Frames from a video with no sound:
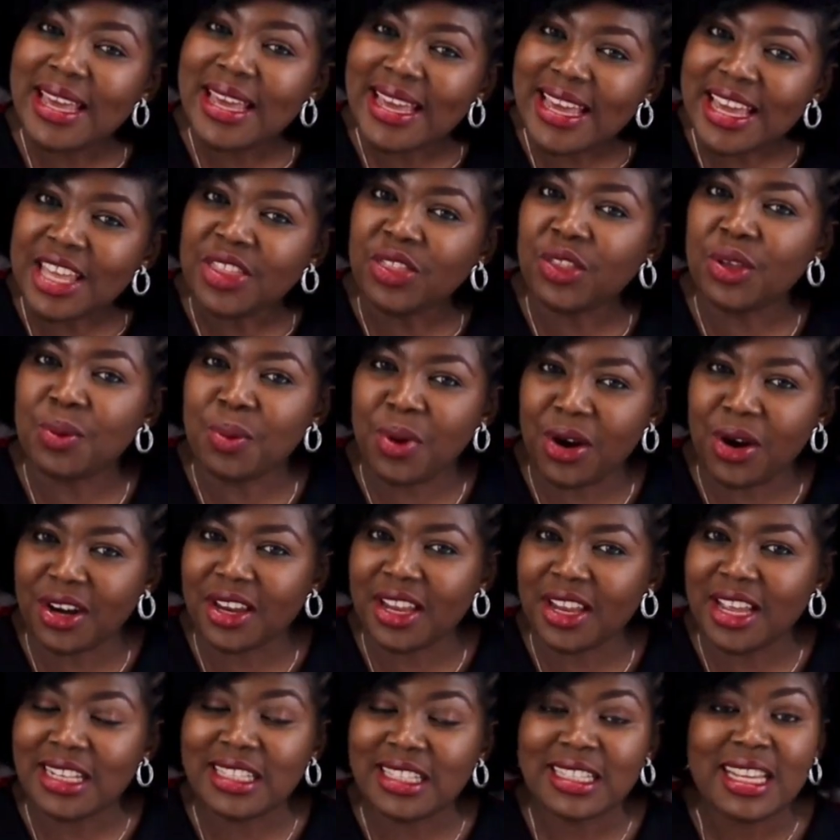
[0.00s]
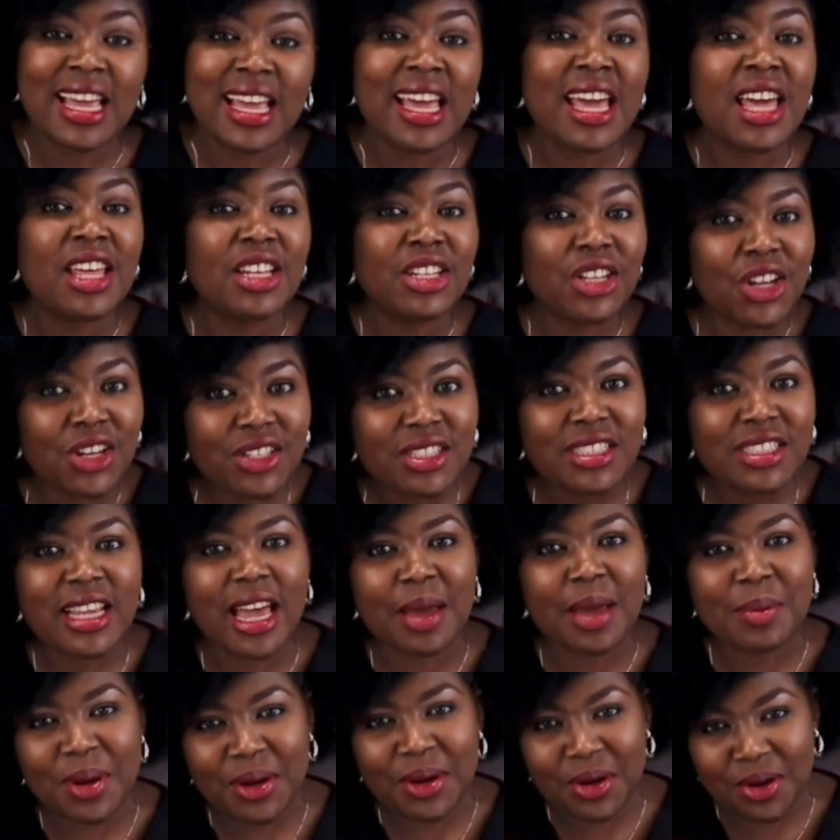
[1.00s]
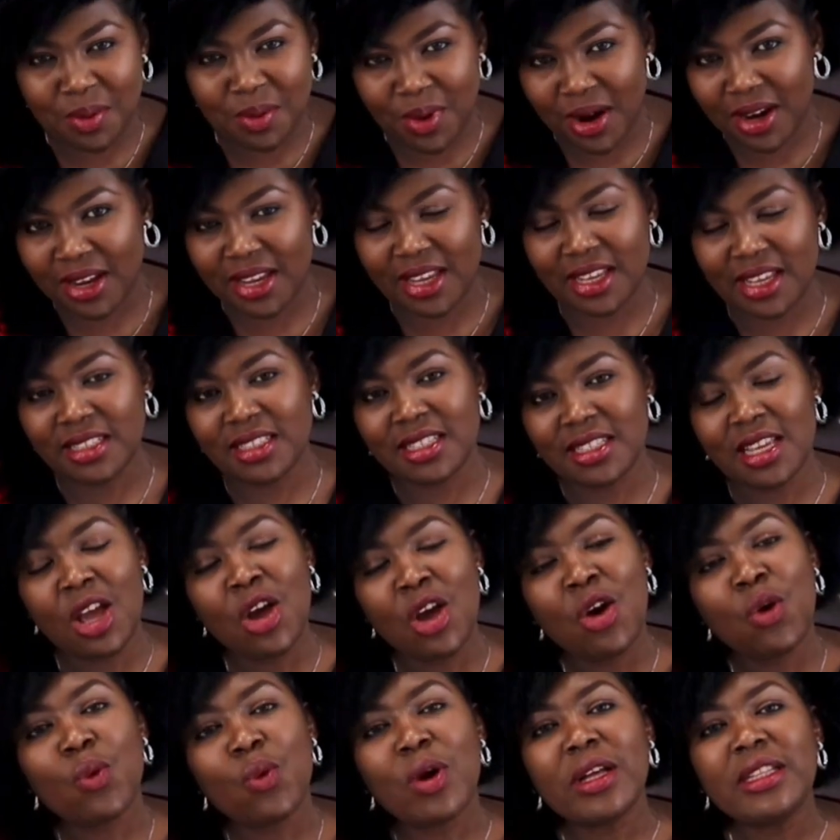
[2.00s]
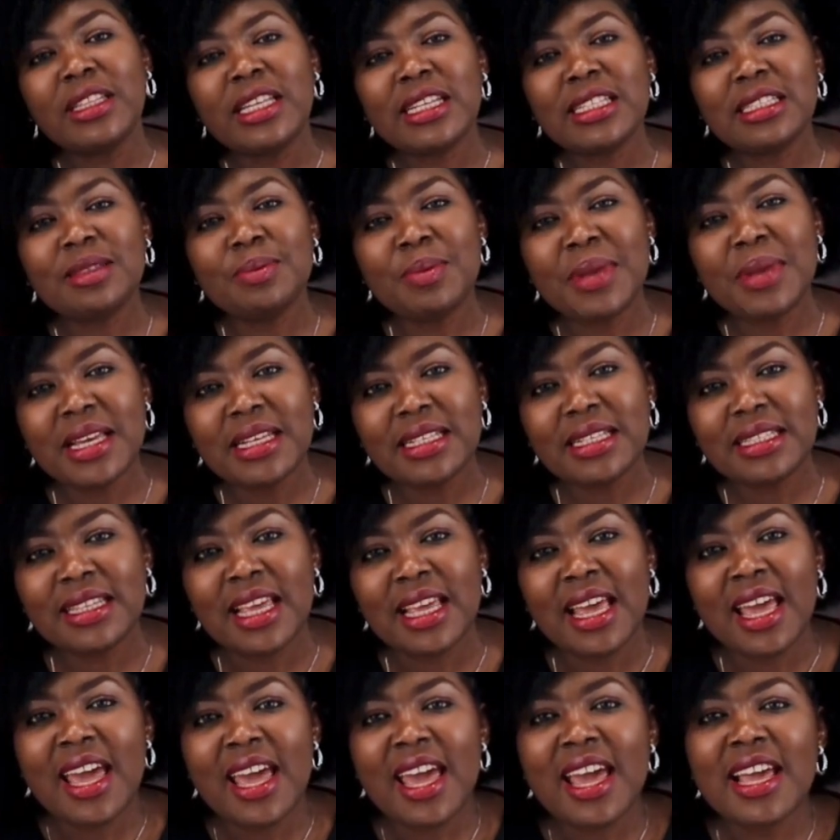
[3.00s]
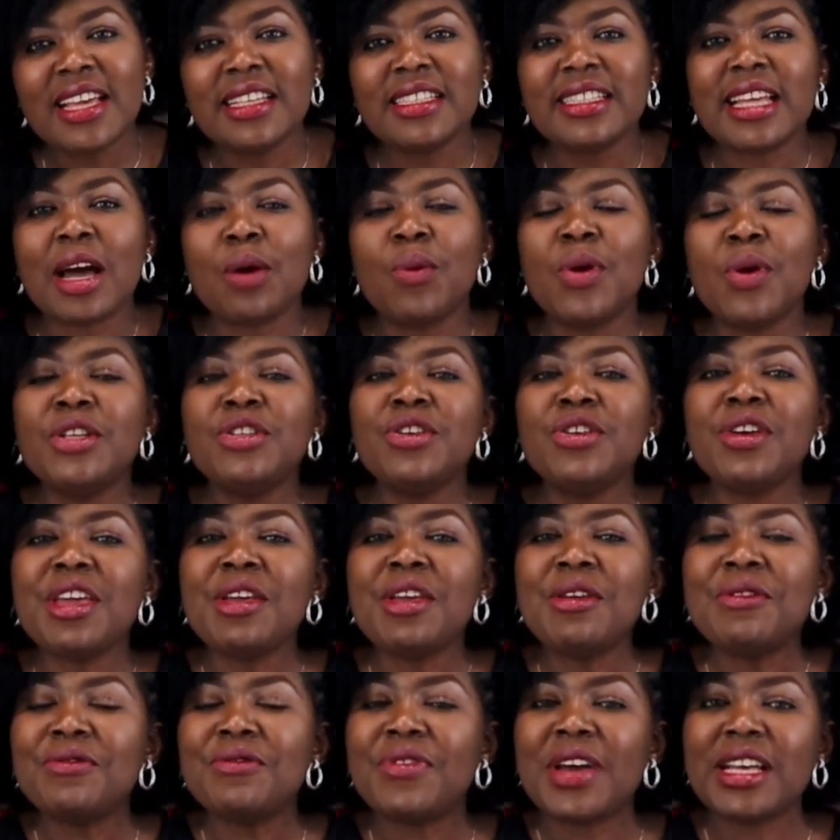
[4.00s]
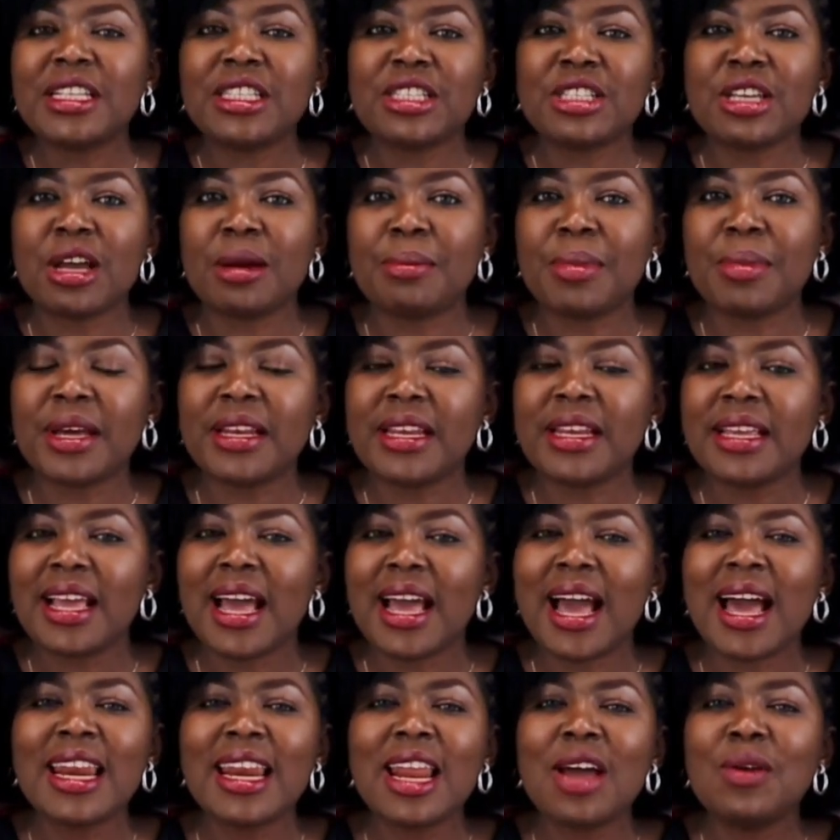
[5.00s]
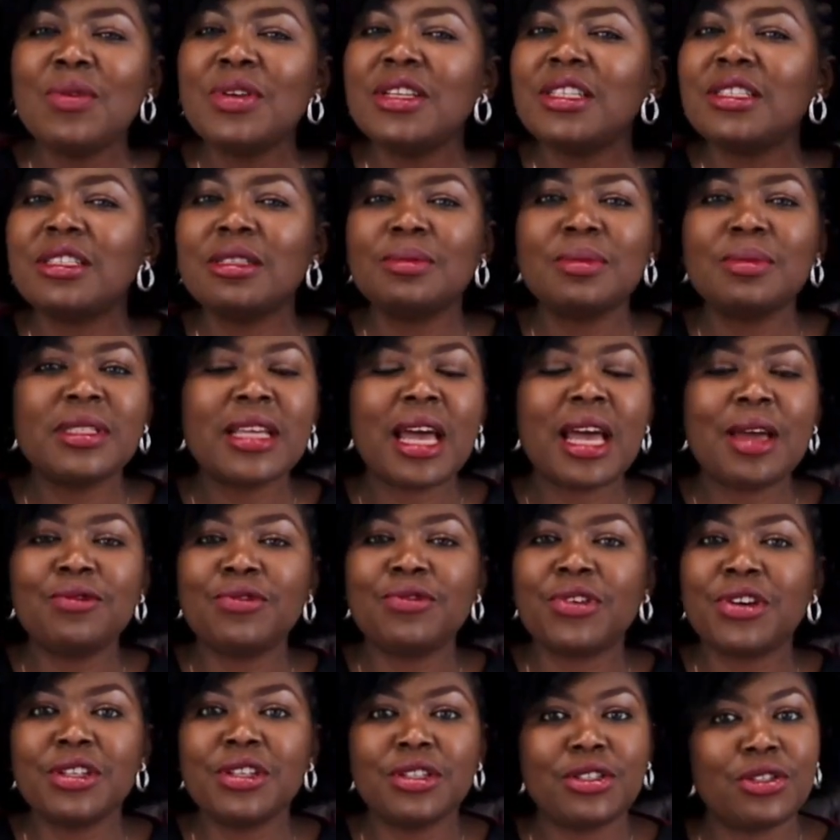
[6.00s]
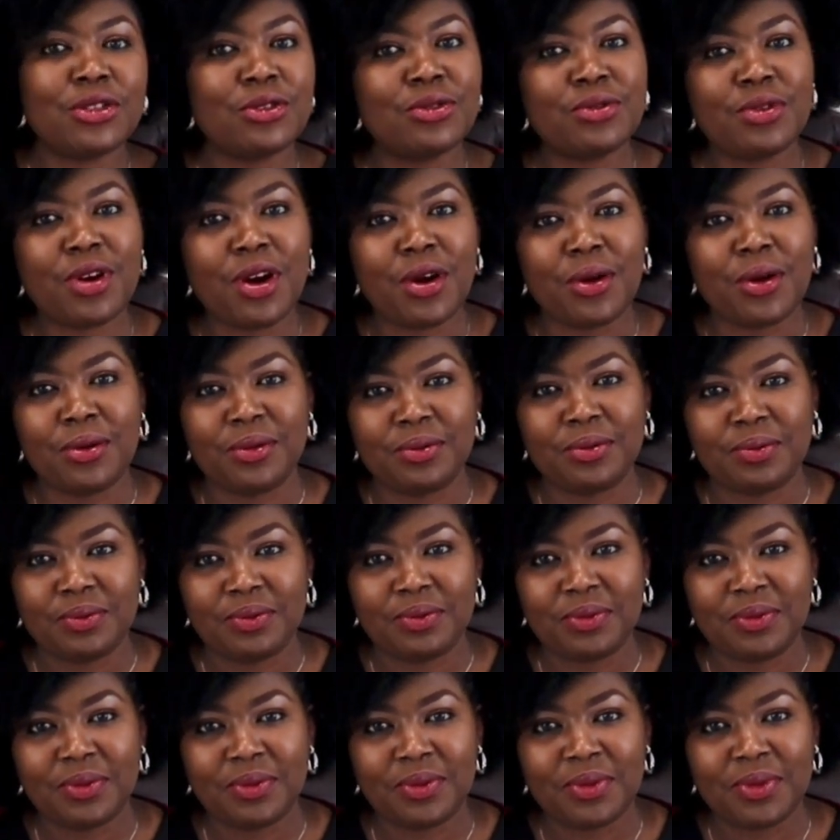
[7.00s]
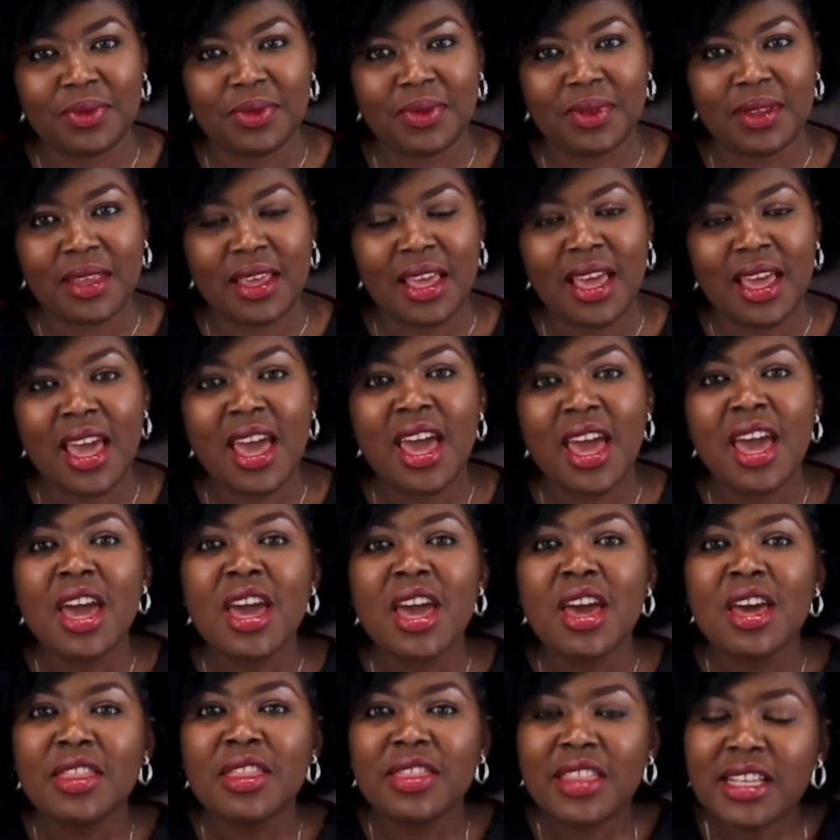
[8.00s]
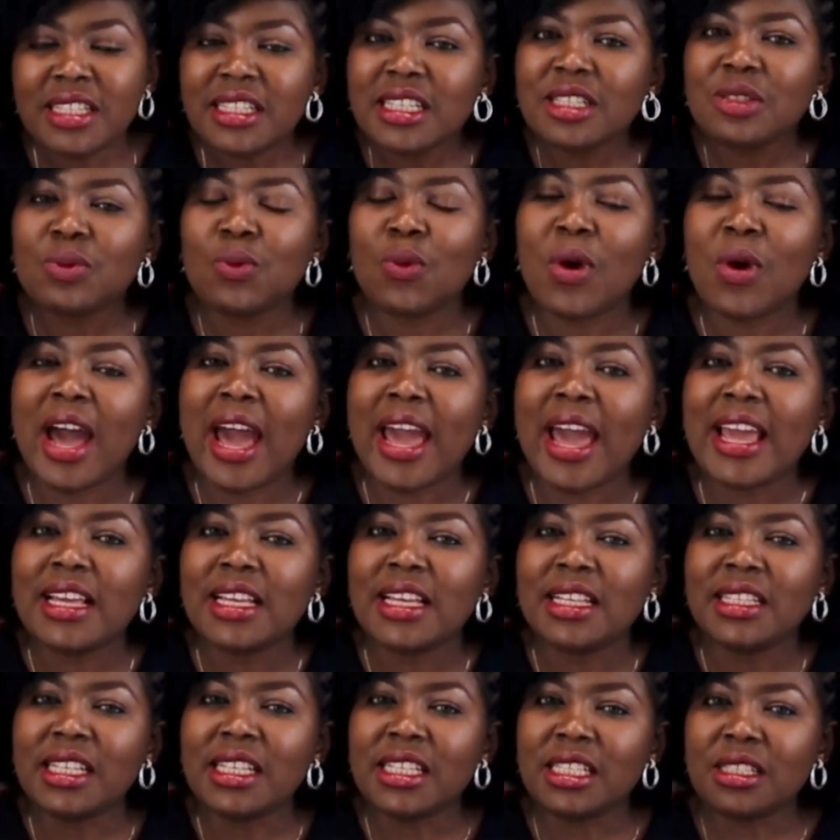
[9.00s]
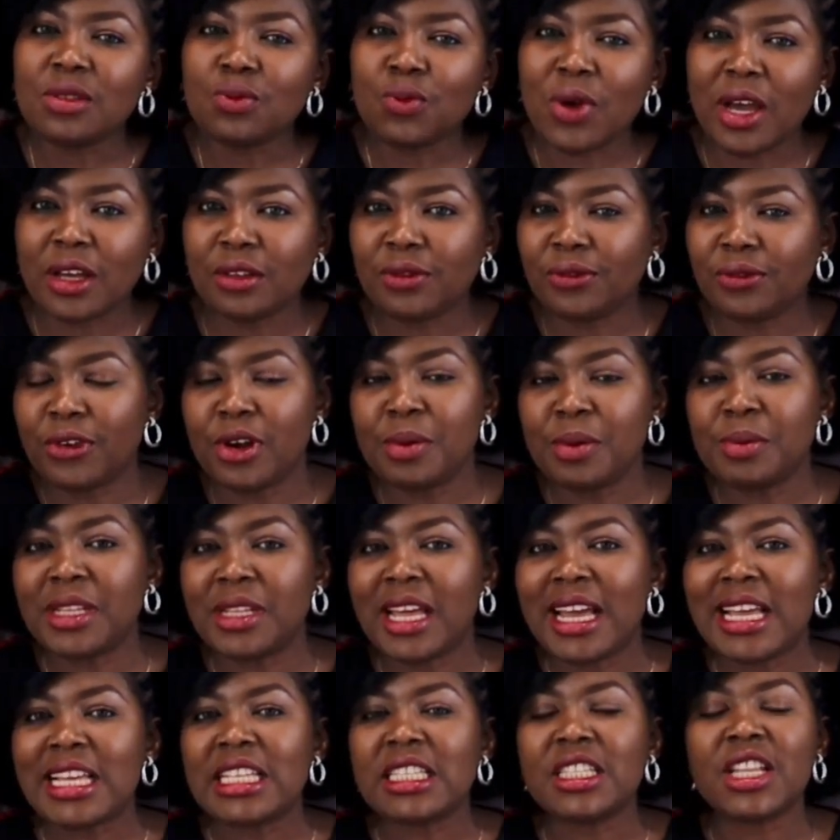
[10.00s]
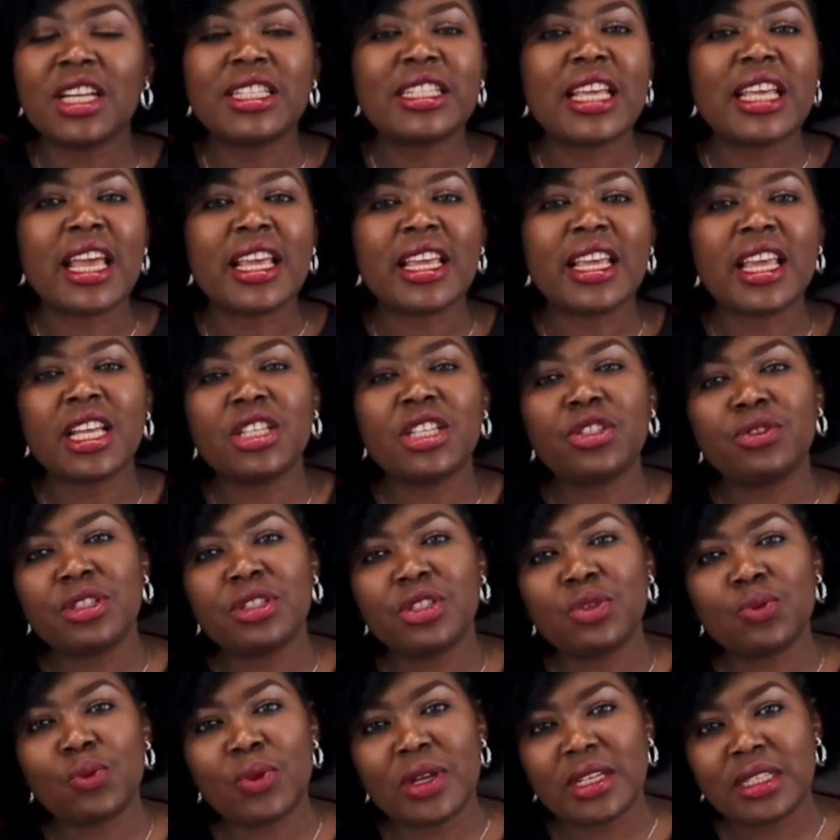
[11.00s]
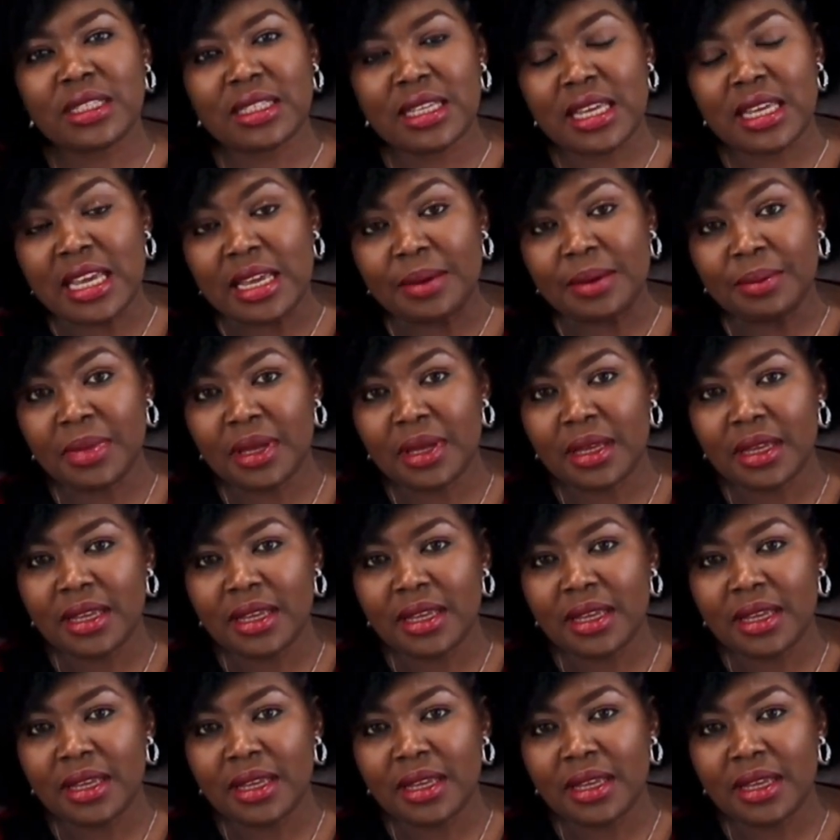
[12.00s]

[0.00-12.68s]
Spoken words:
in the market, not time in the market. What this means is that when you invest your money, allow it some time for it to grow. This is why this wealth formula is not a get-rich-quick scheme.